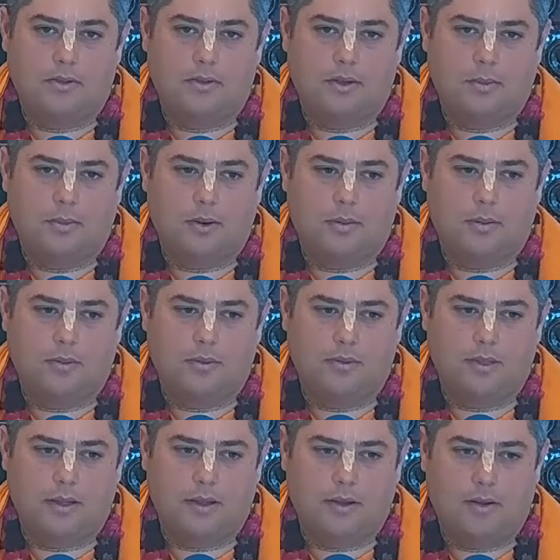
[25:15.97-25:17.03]
Srila Prabhupada would
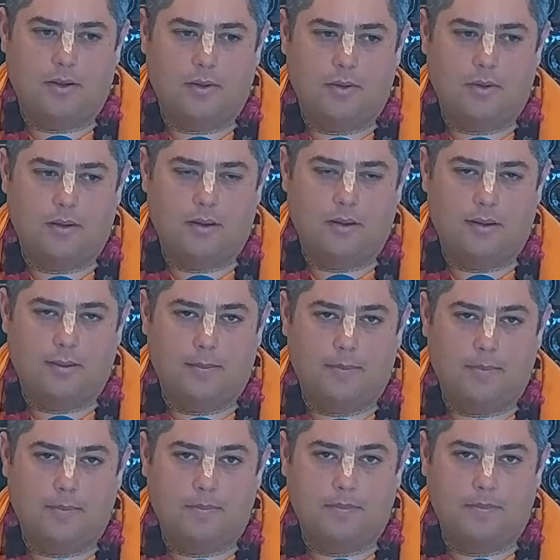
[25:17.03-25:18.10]
say, oh,
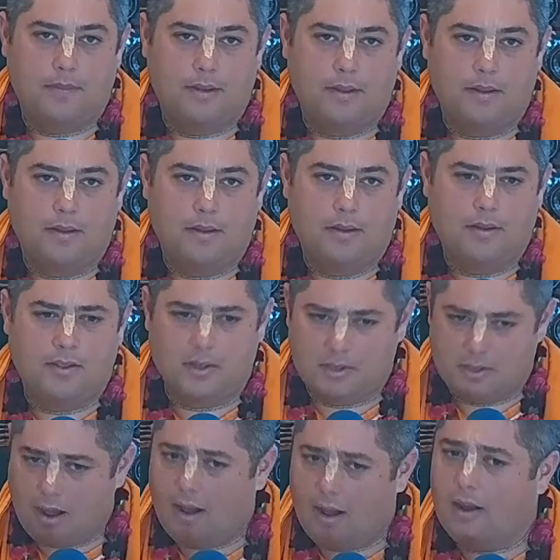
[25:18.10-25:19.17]
um, the
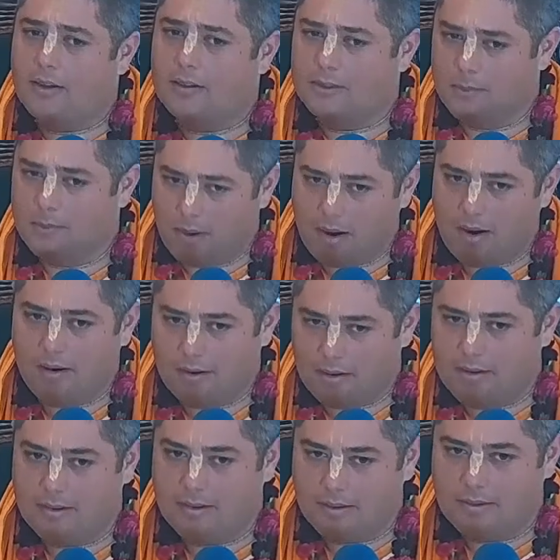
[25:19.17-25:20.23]
dogs
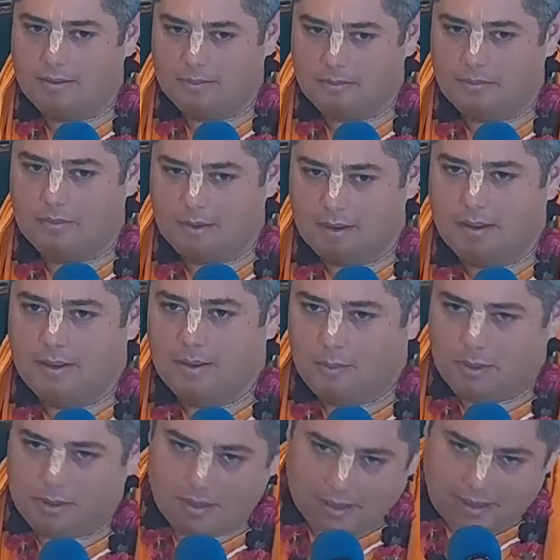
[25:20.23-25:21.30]
bark,
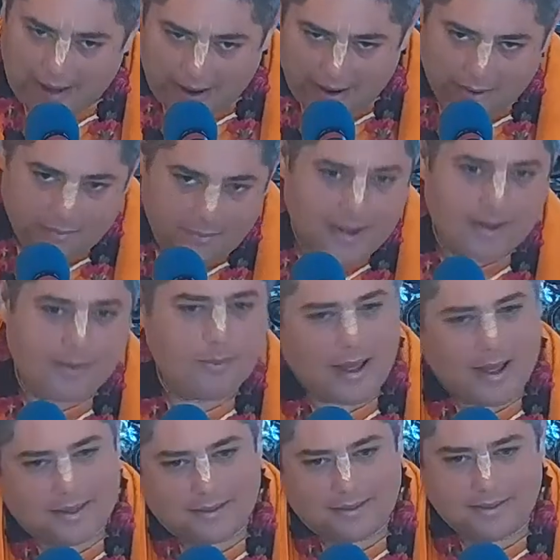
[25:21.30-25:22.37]
but the caravan
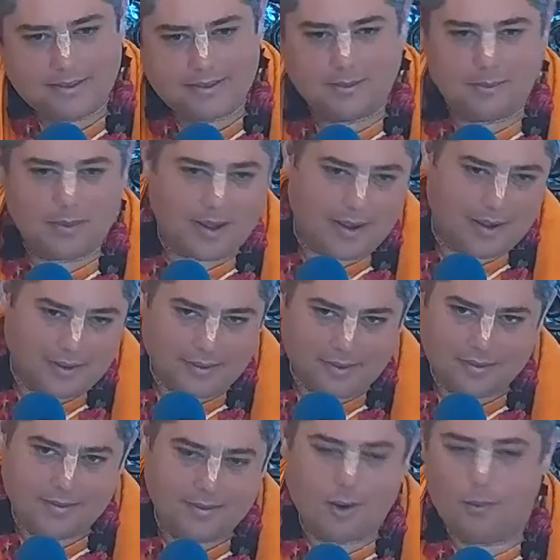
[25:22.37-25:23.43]
passes by.
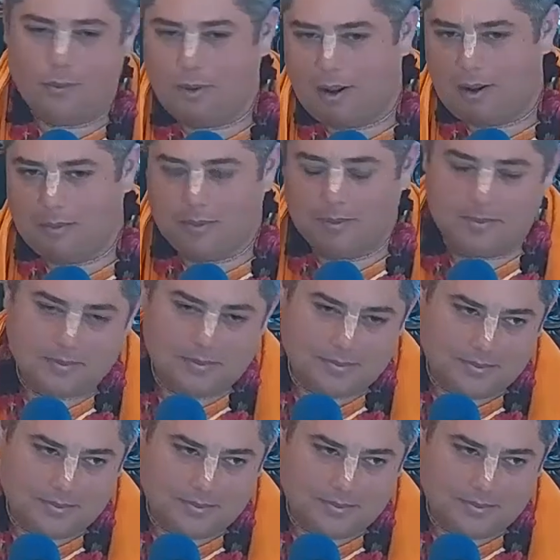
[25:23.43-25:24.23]
No problem.